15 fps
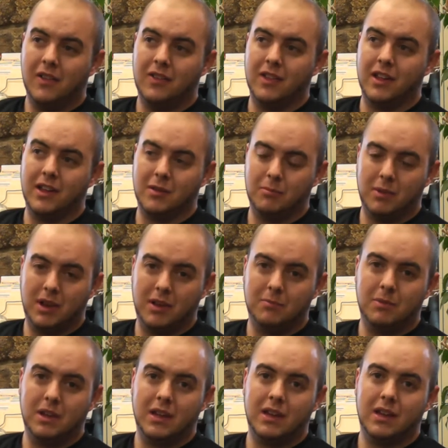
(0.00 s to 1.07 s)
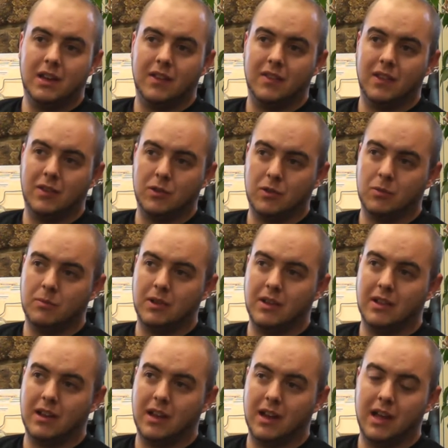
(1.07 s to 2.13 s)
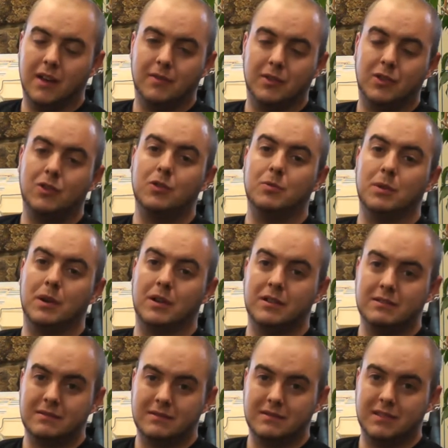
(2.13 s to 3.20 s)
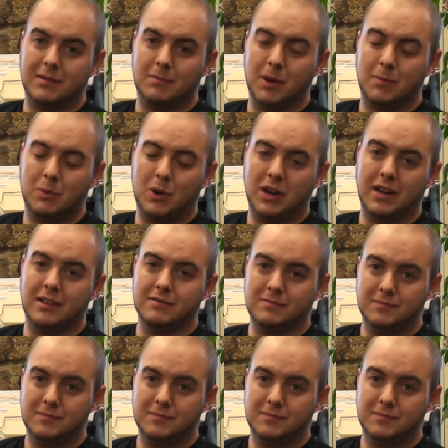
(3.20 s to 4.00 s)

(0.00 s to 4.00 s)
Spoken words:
they admitted me and they told me that I have a tumor in my brain.